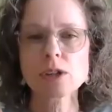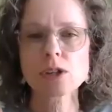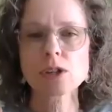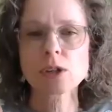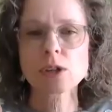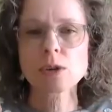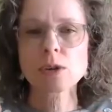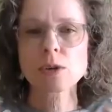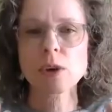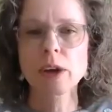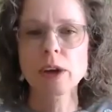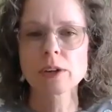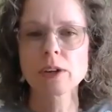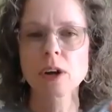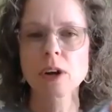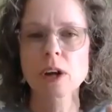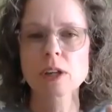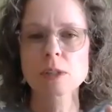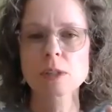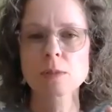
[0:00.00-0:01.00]
you and
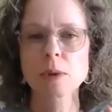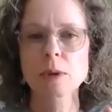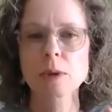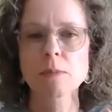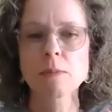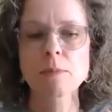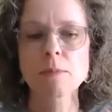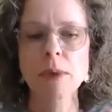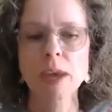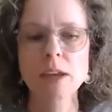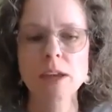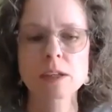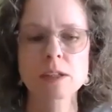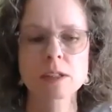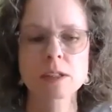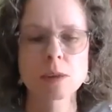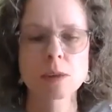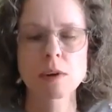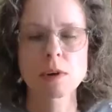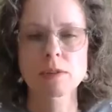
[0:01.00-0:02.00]
your husband make
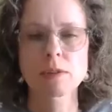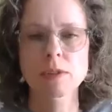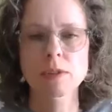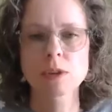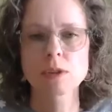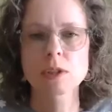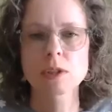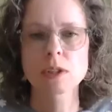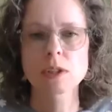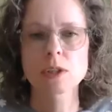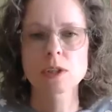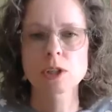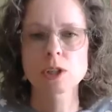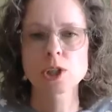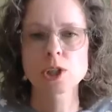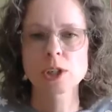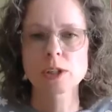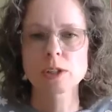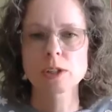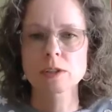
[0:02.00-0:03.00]
some of those
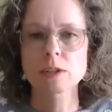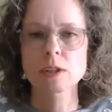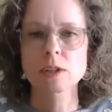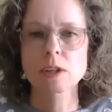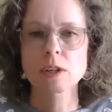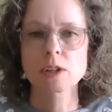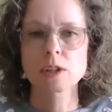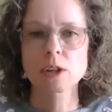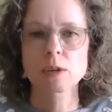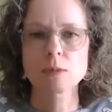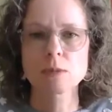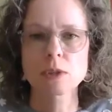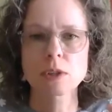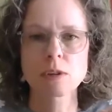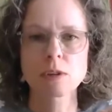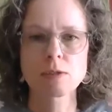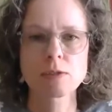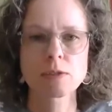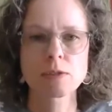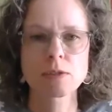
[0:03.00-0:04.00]
decisions in terms
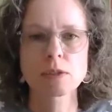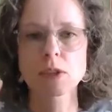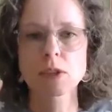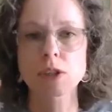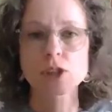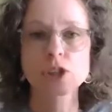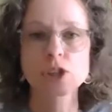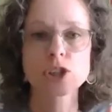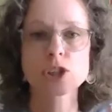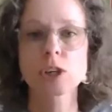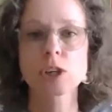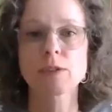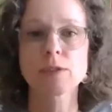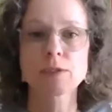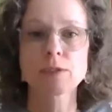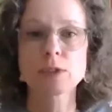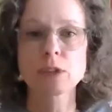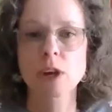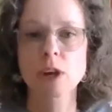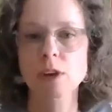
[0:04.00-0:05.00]
of the
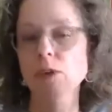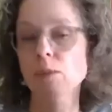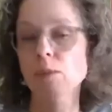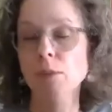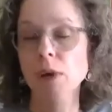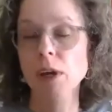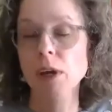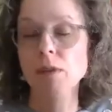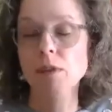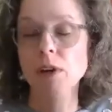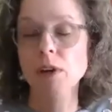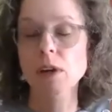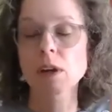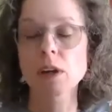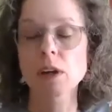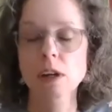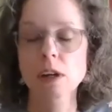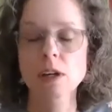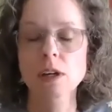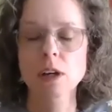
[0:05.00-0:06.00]
shift and the pivot
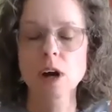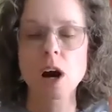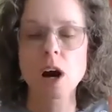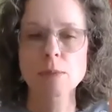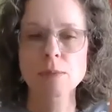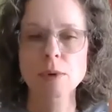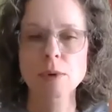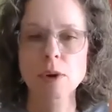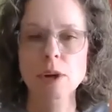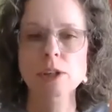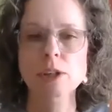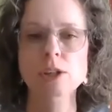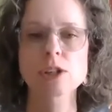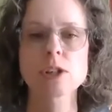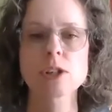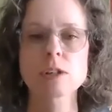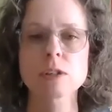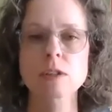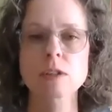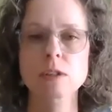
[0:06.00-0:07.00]
in
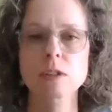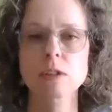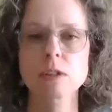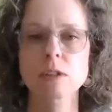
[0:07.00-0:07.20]
operations?